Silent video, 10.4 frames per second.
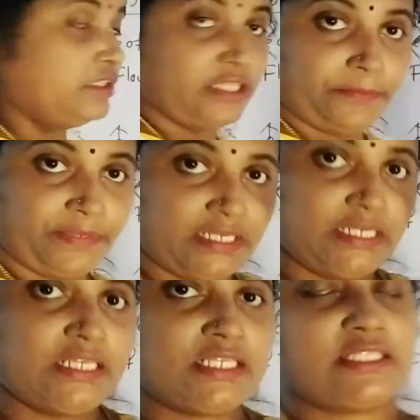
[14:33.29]
the
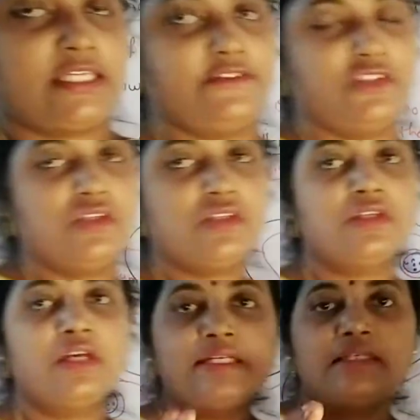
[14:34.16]
beginning stages,
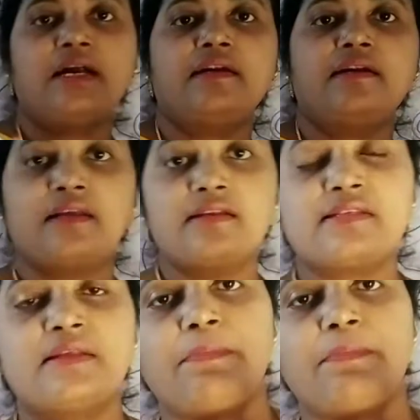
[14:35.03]
it contains the